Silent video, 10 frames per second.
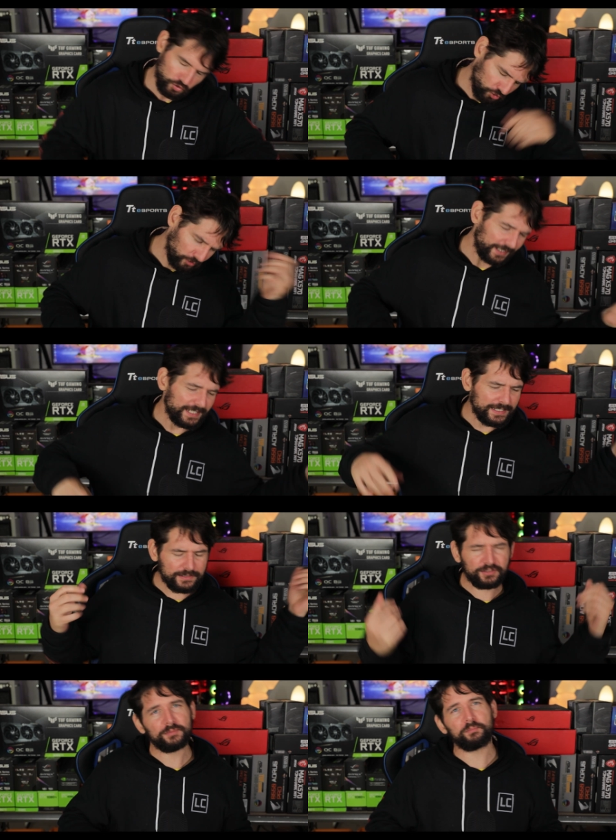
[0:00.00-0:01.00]
Usually,
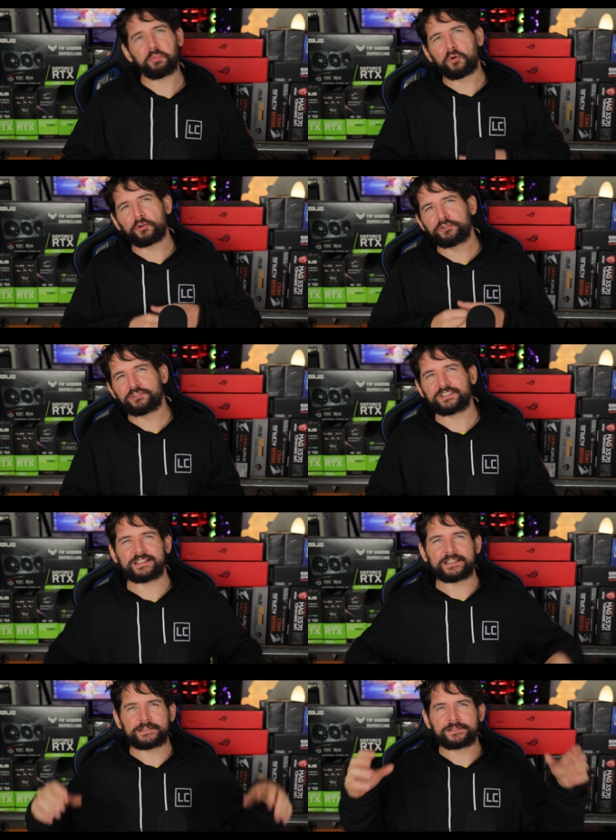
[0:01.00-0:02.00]
Intel boards
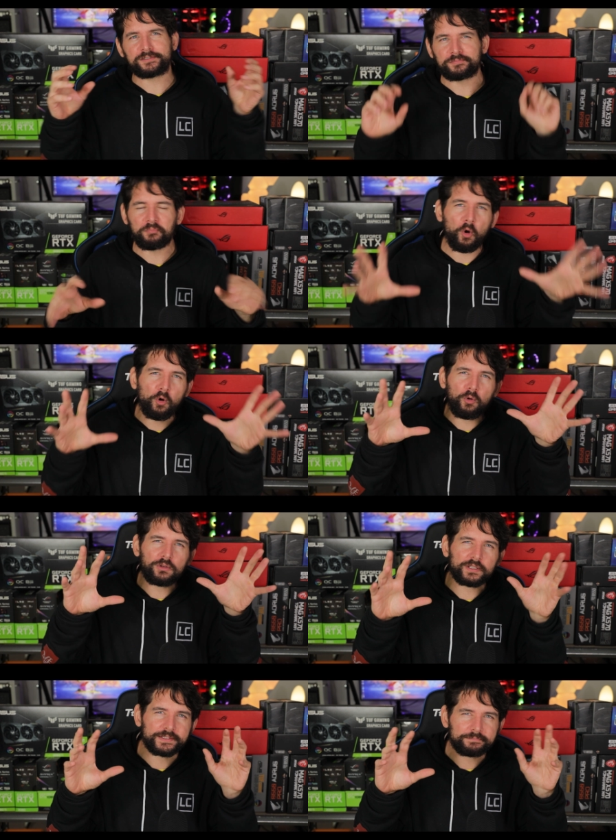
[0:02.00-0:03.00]
see
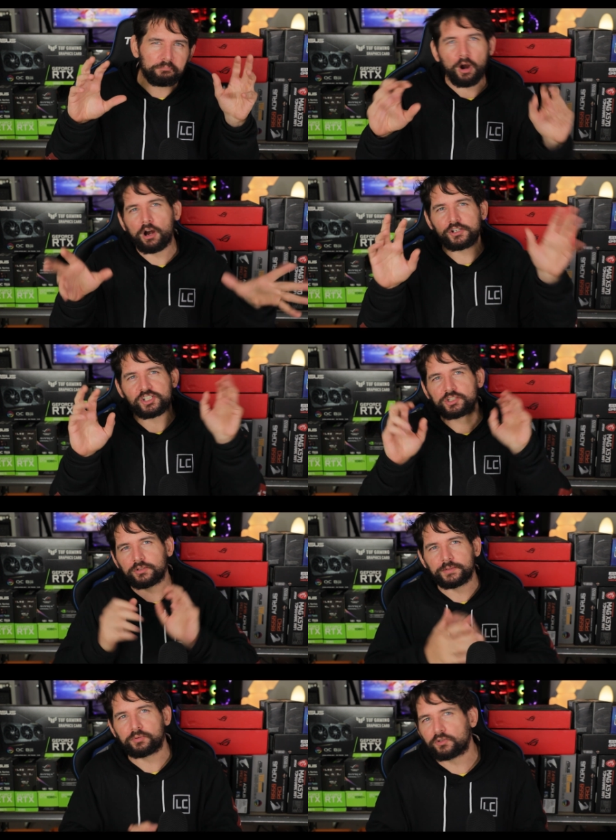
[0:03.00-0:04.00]
small and
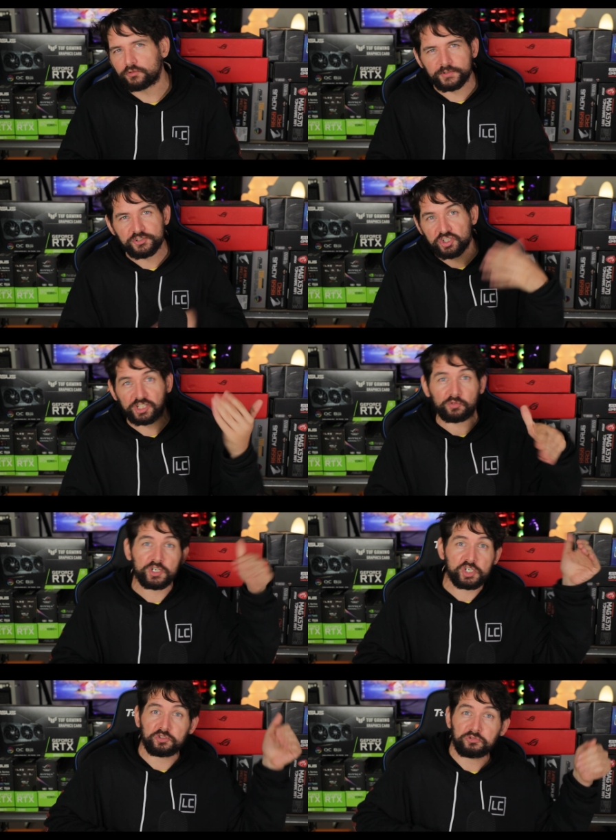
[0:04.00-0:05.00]
marginal improvements
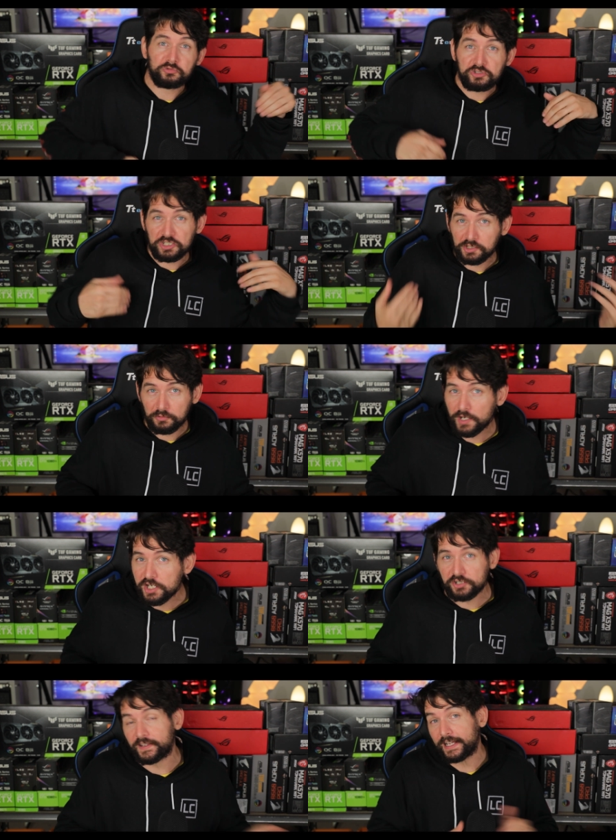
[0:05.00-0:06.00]
generation to
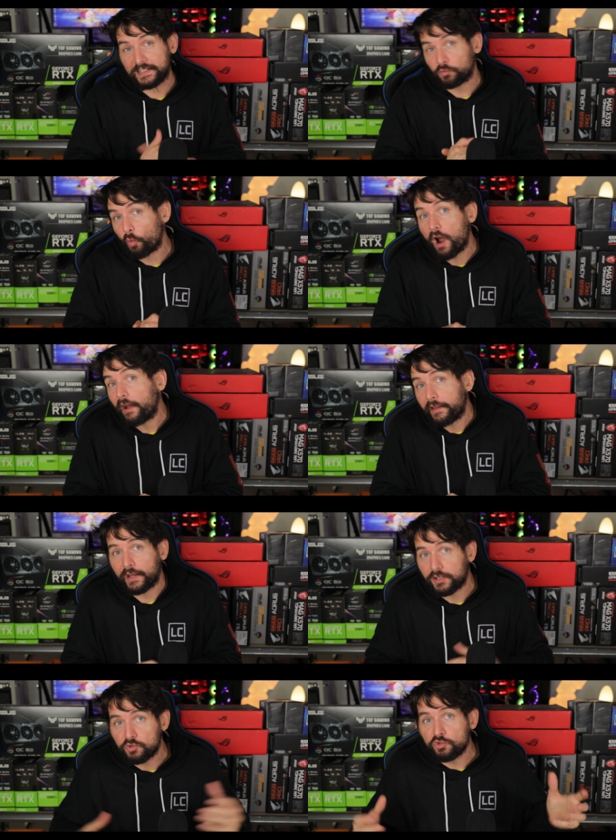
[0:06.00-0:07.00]
generation. That is why
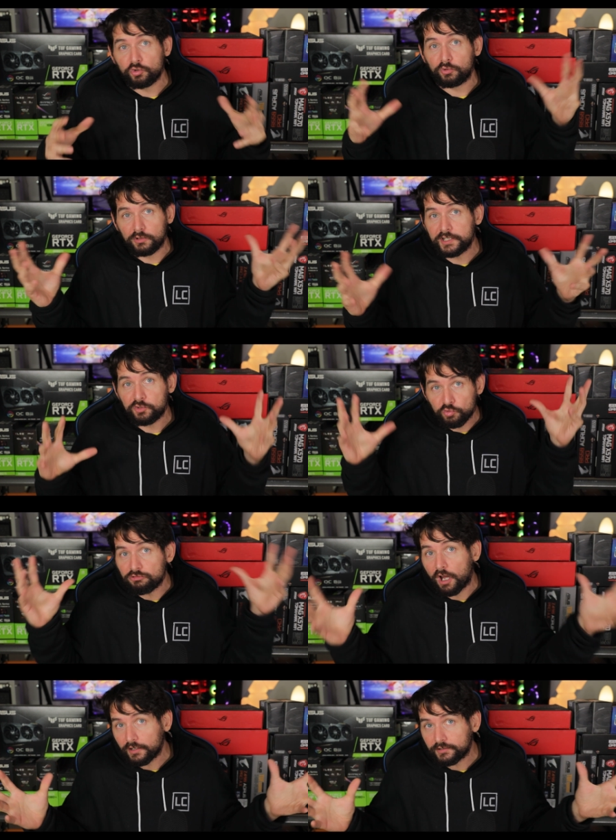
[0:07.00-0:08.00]
I usually do
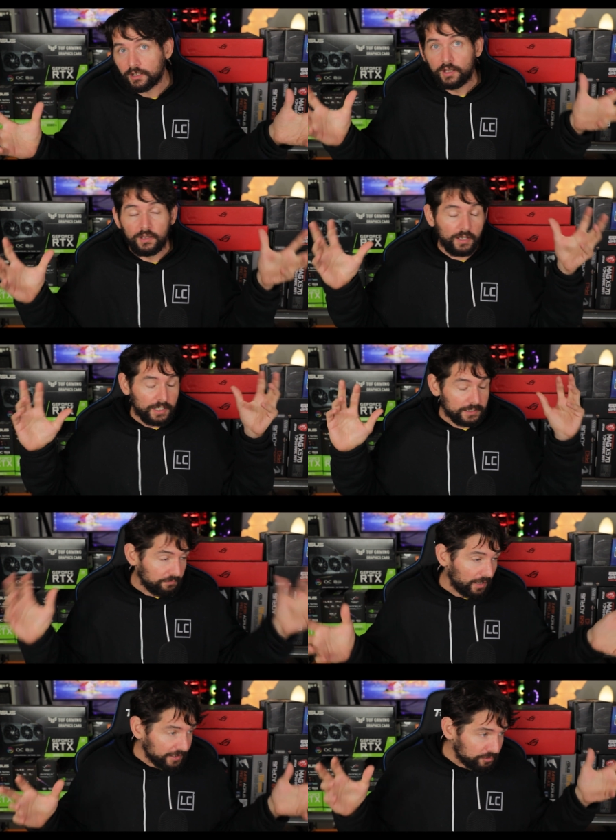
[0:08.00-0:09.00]
not
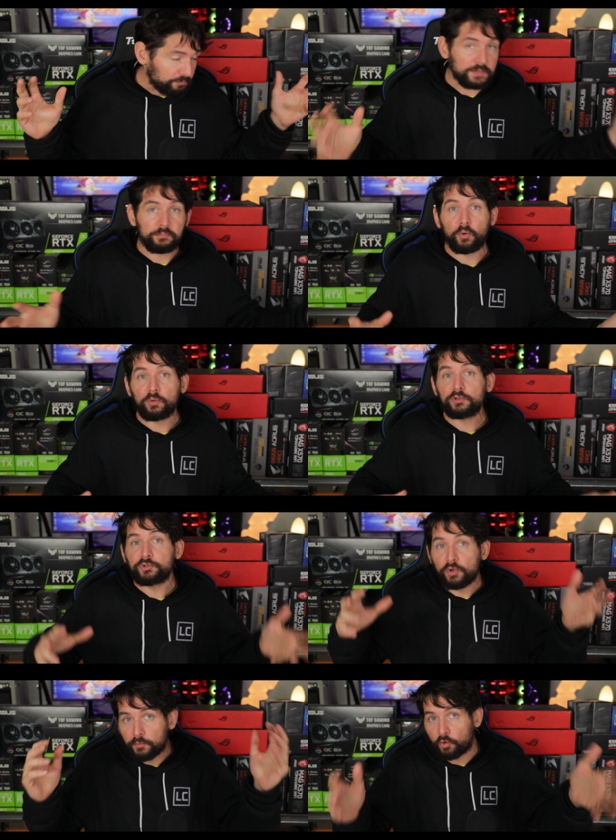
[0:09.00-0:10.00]
advise people
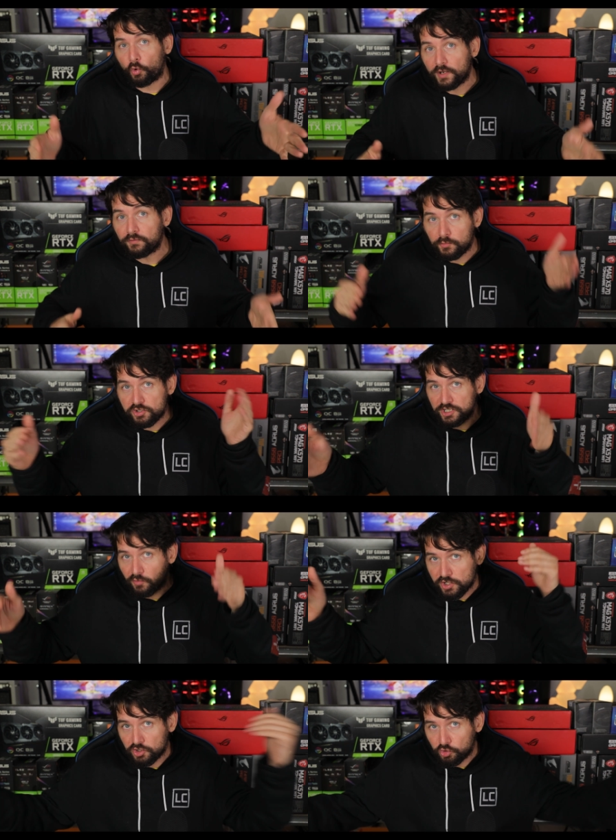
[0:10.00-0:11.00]
to upgrade from a
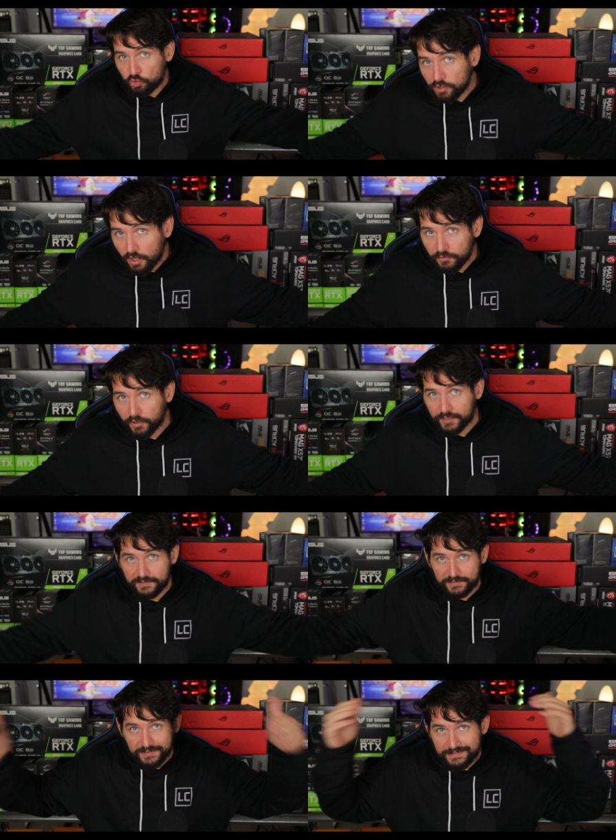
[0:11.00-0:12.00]
generation to another, at
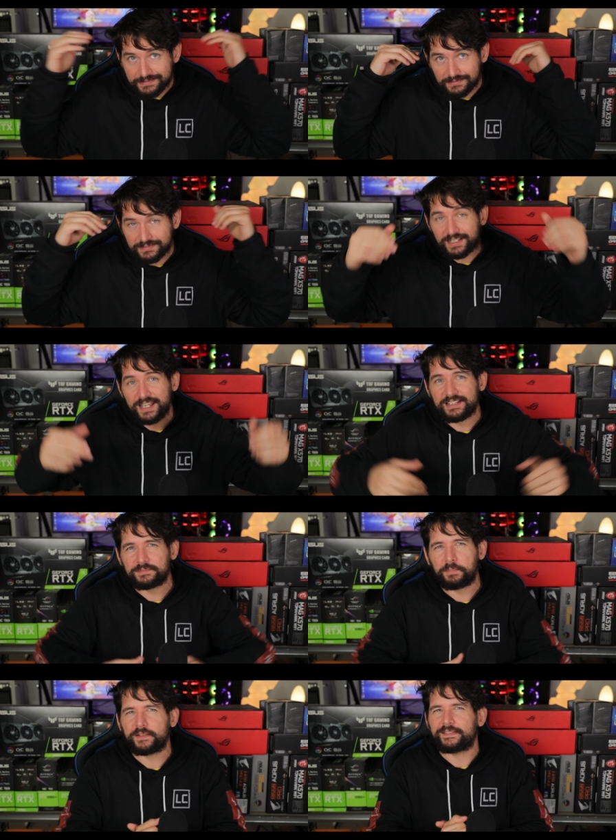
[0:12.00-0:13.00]
least in Intel's
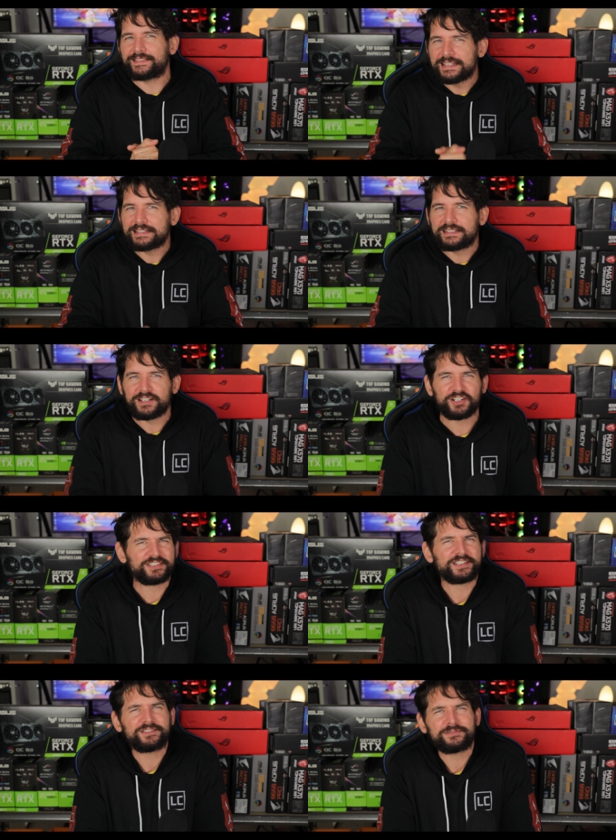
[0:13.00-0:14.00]
case. But this year
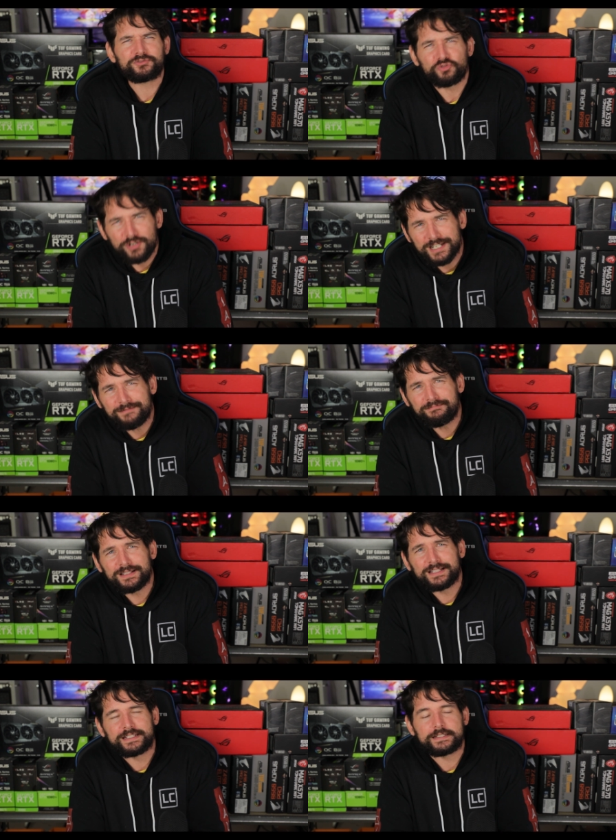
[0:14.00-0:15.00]
is
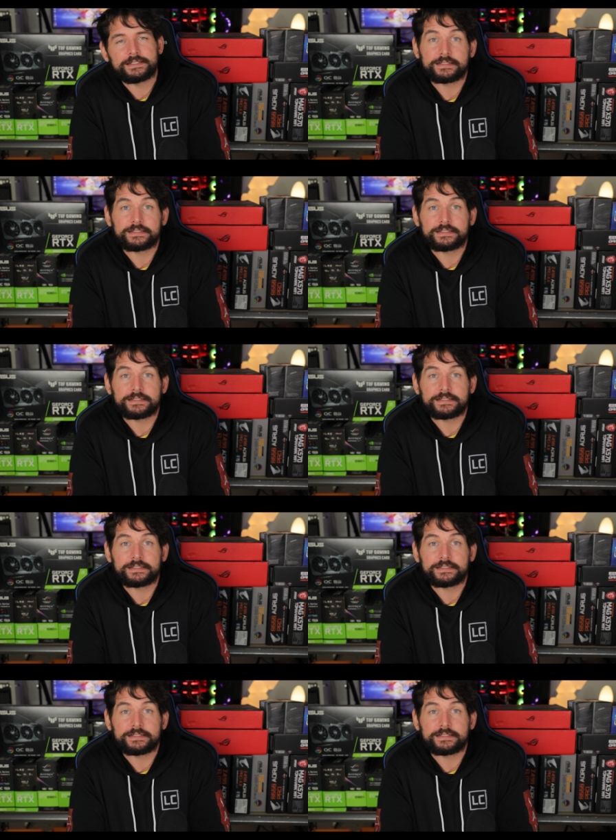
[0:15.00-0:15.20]
extremely